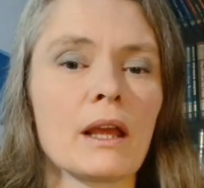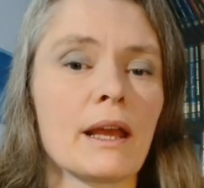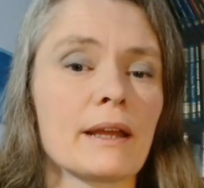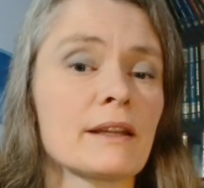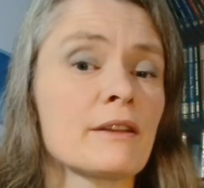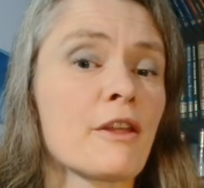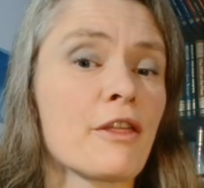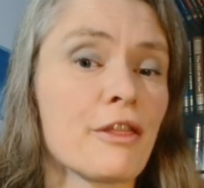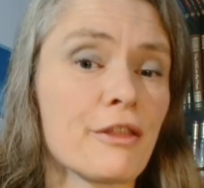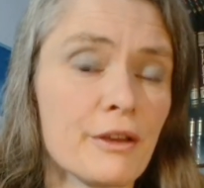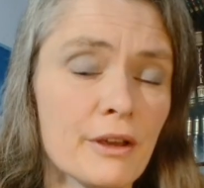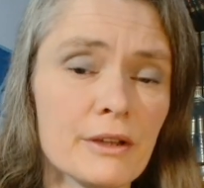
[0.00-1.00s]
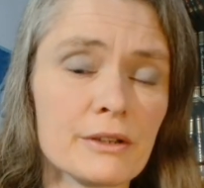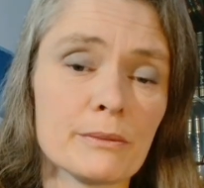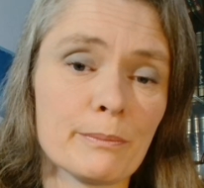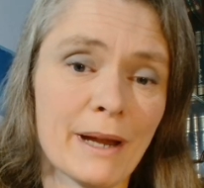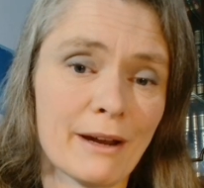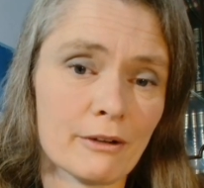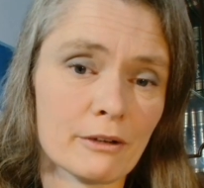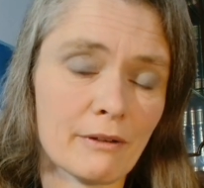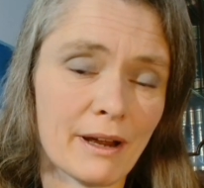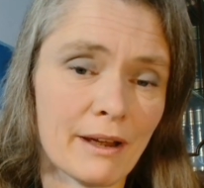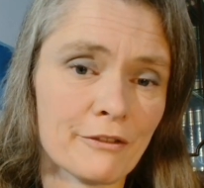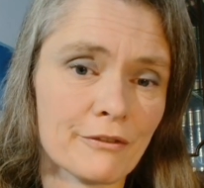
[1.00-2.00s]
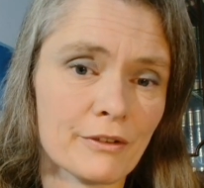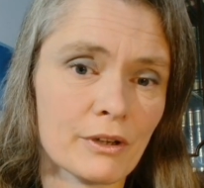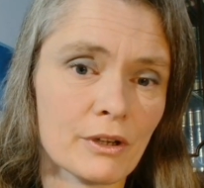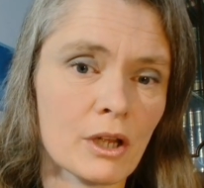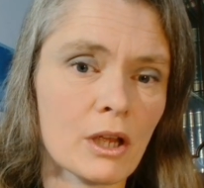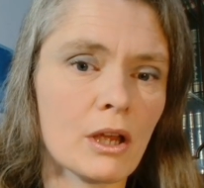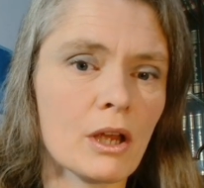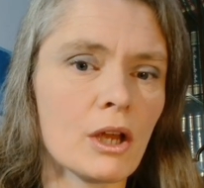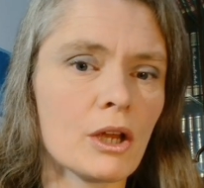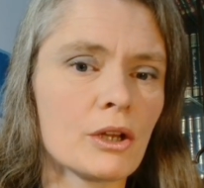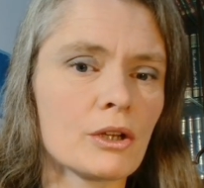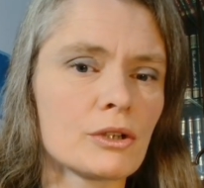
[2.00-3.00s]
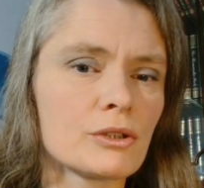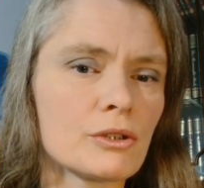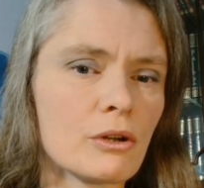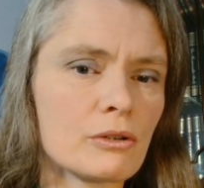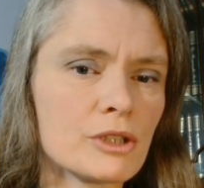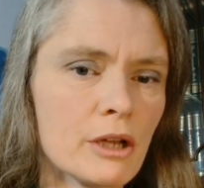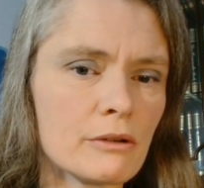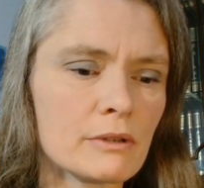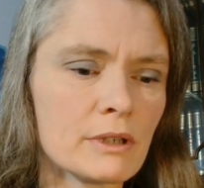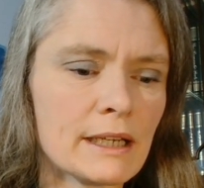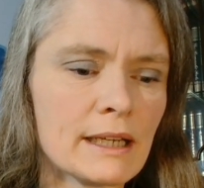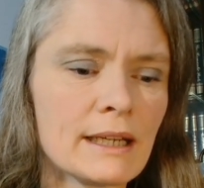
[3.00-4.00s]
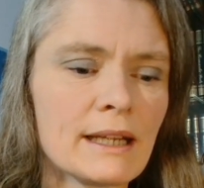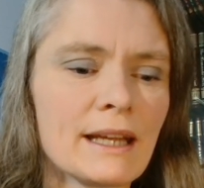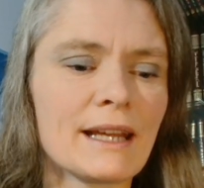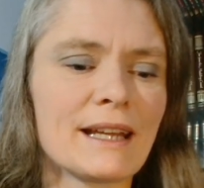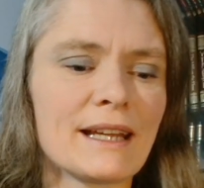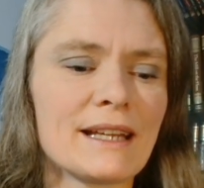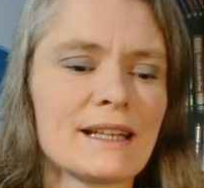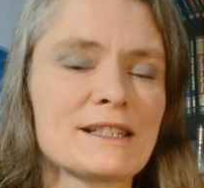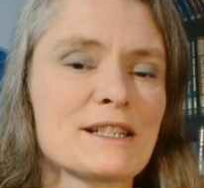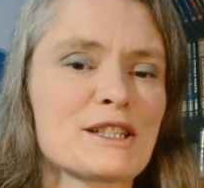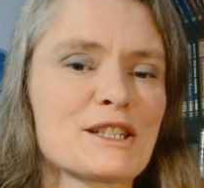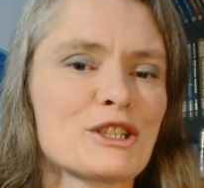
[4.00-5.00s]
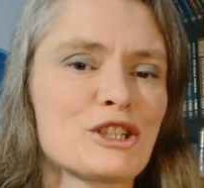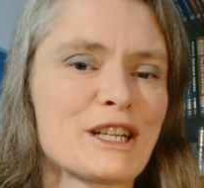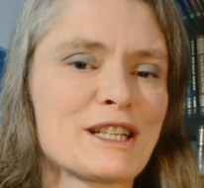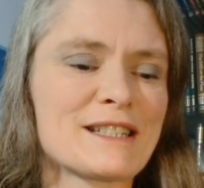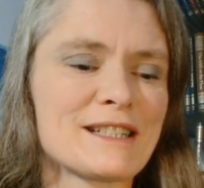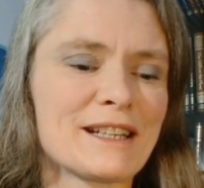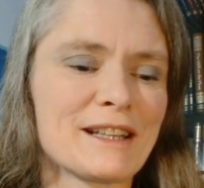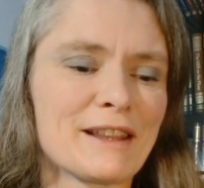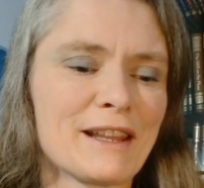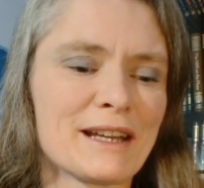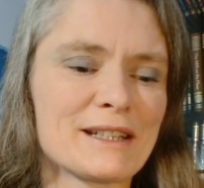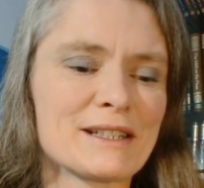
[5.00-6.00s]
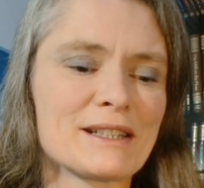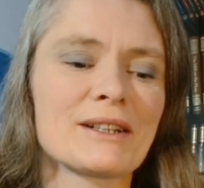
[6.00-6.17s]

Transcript: And in the third paragraph, not only is it suggesting that